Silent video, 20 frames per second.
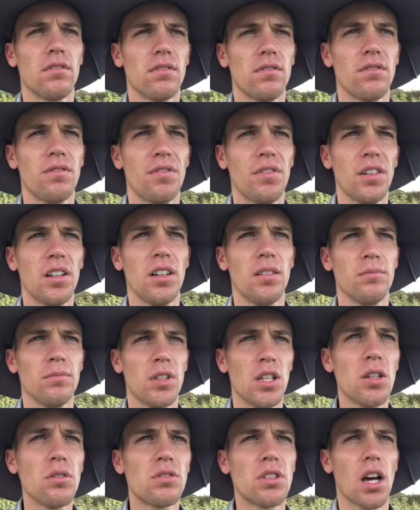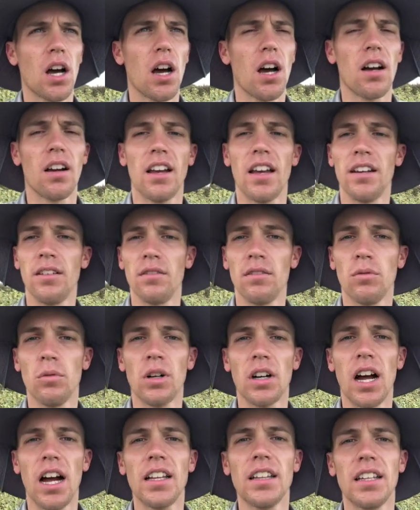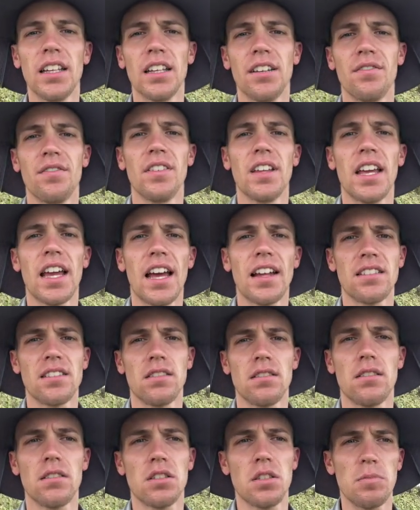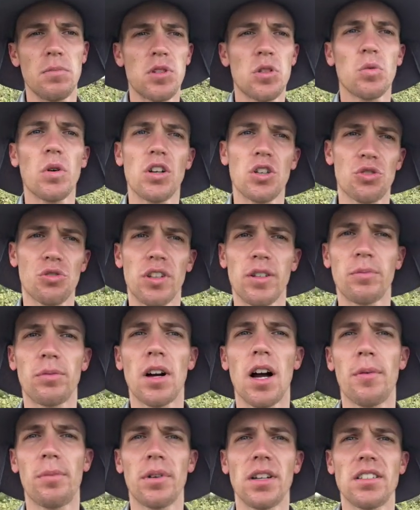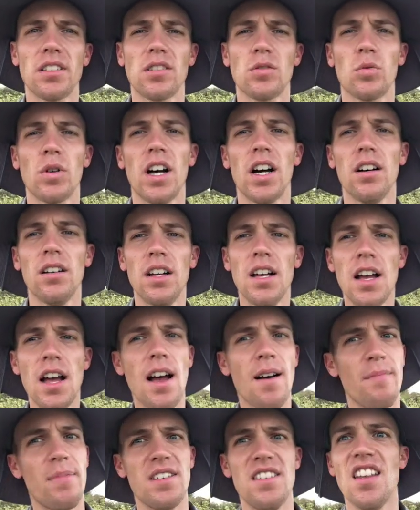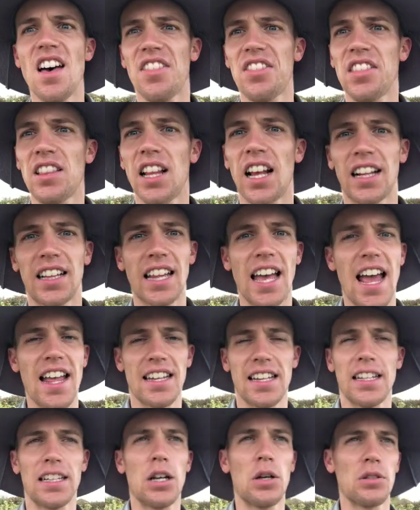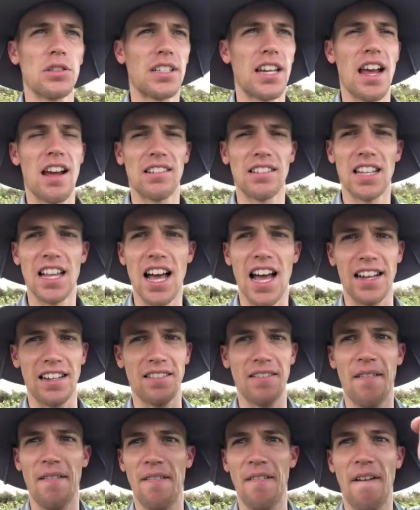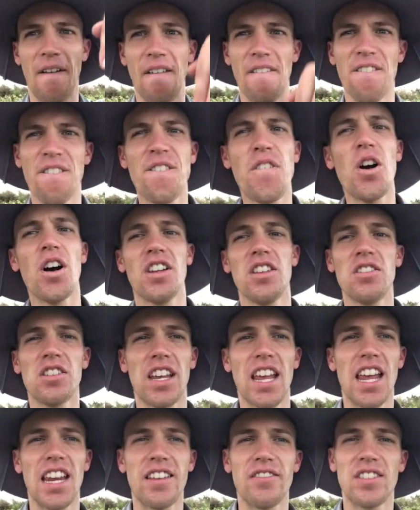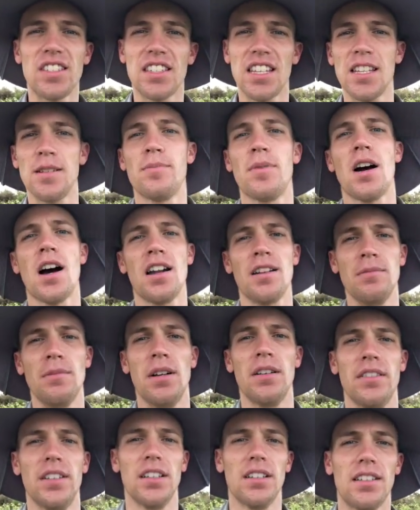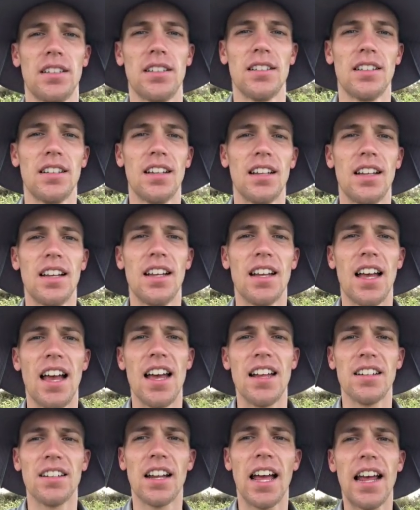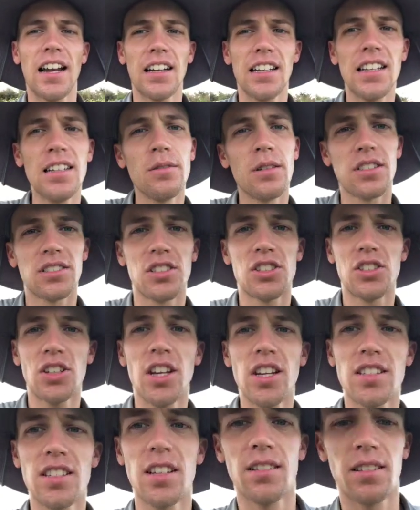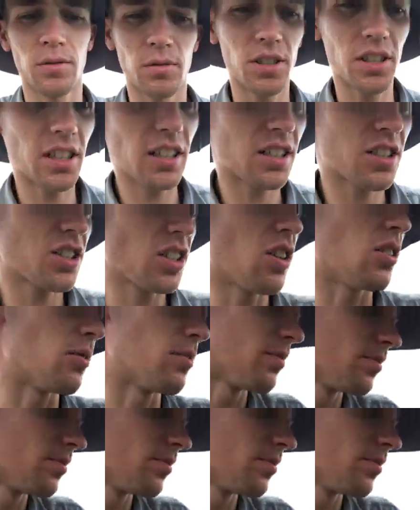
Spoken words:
from Utah, and where I live, they had some swell shrink properties as well, but nothing like that it goes down like a foot. You can't even see the bottom of it. And Adelina wants to show you something. What are you going to show them?